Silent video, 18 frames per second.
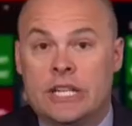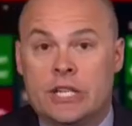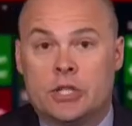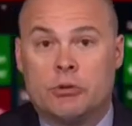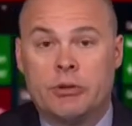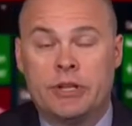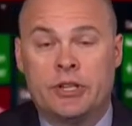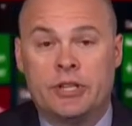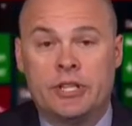at
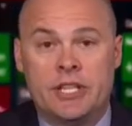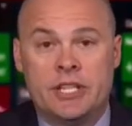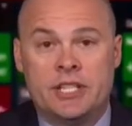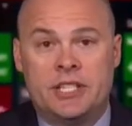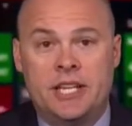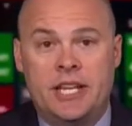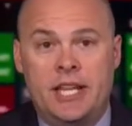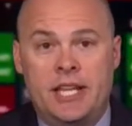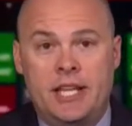Twitter to
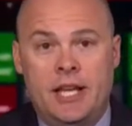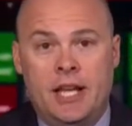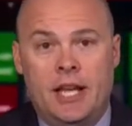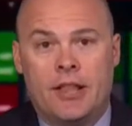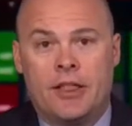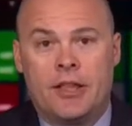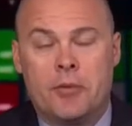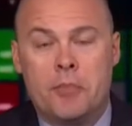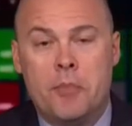see
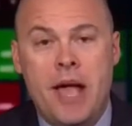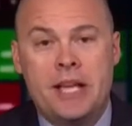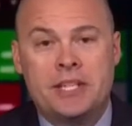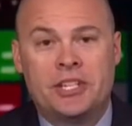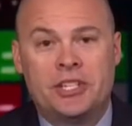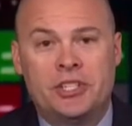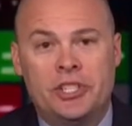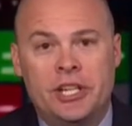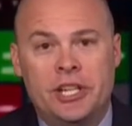they're
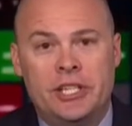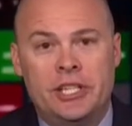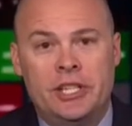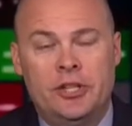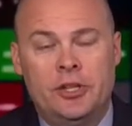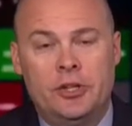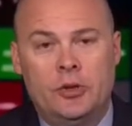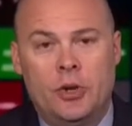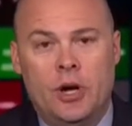messaging
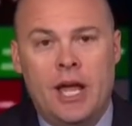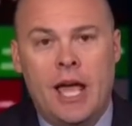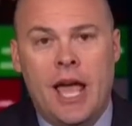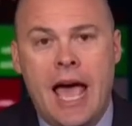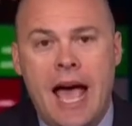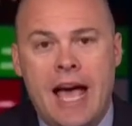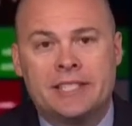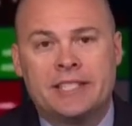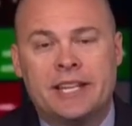you,
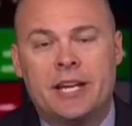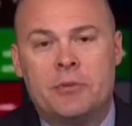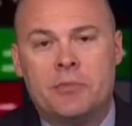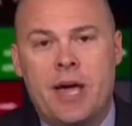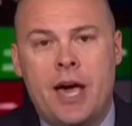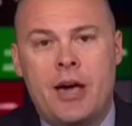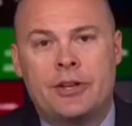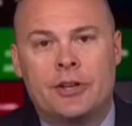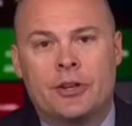asking
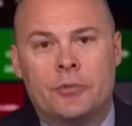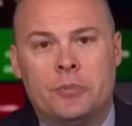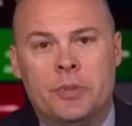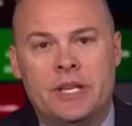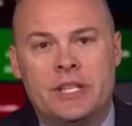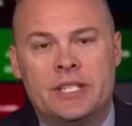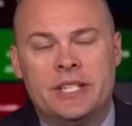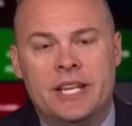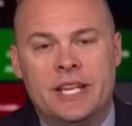about your
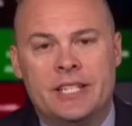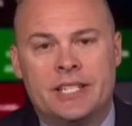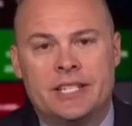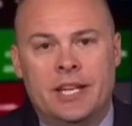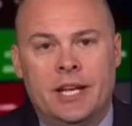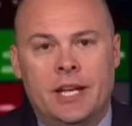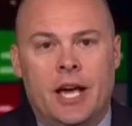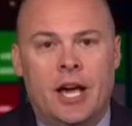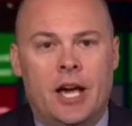business.
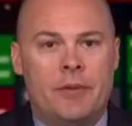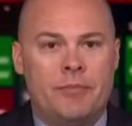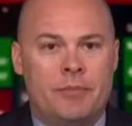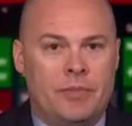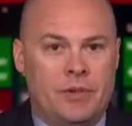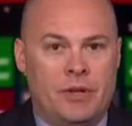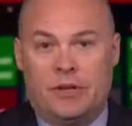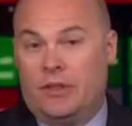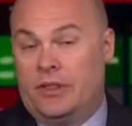
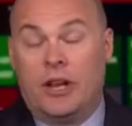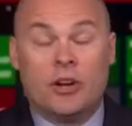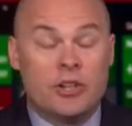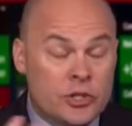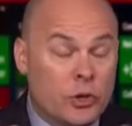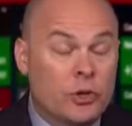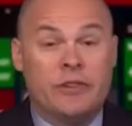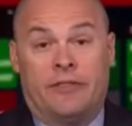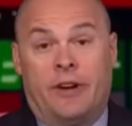They're
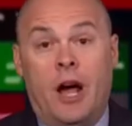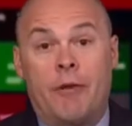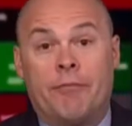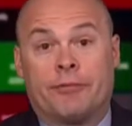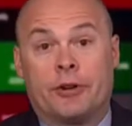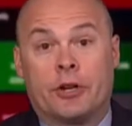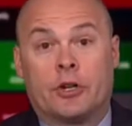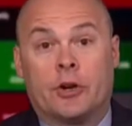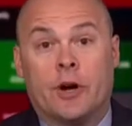sort of up
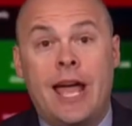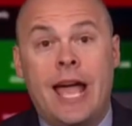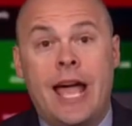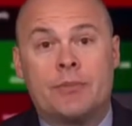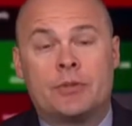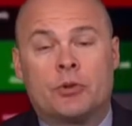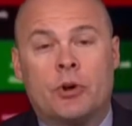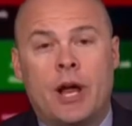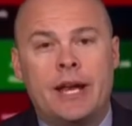for
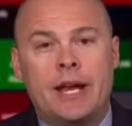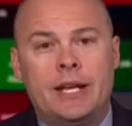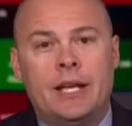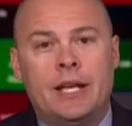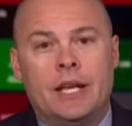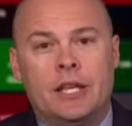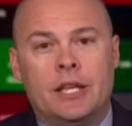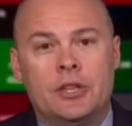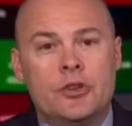grabs, right?
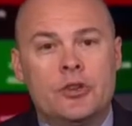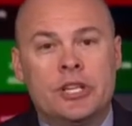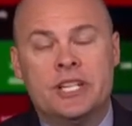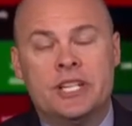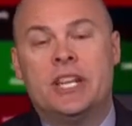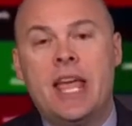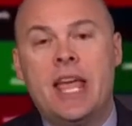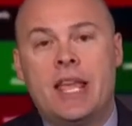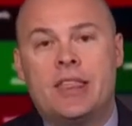You can
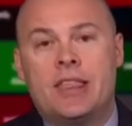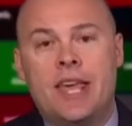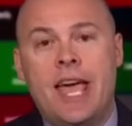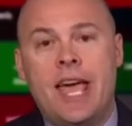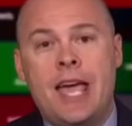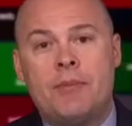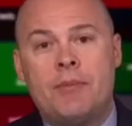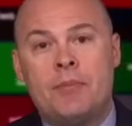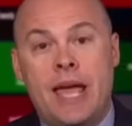take
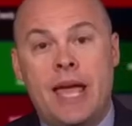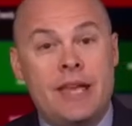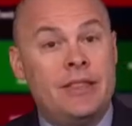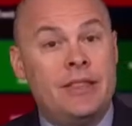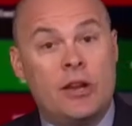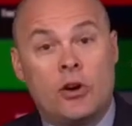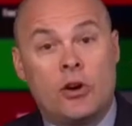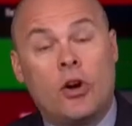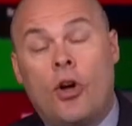them, and
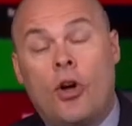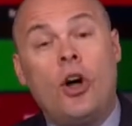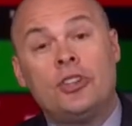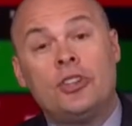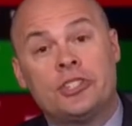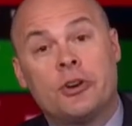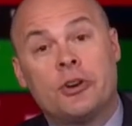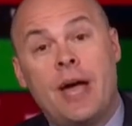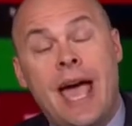there are
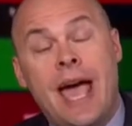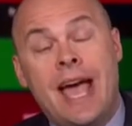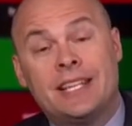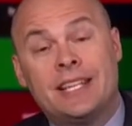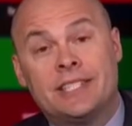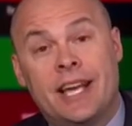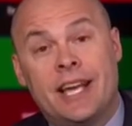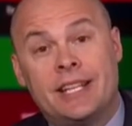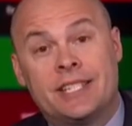also
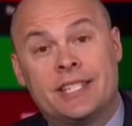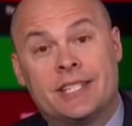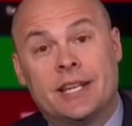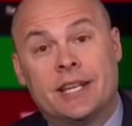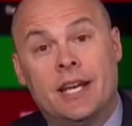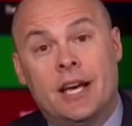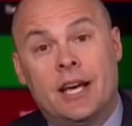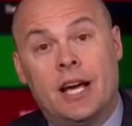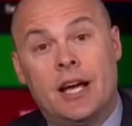assets
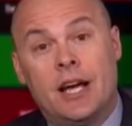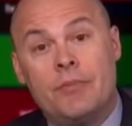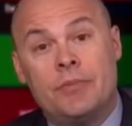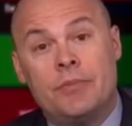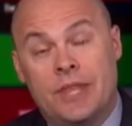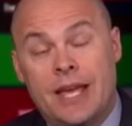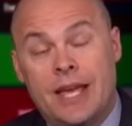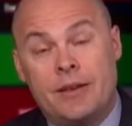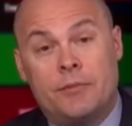
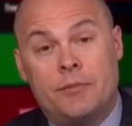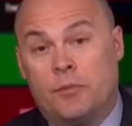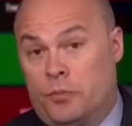that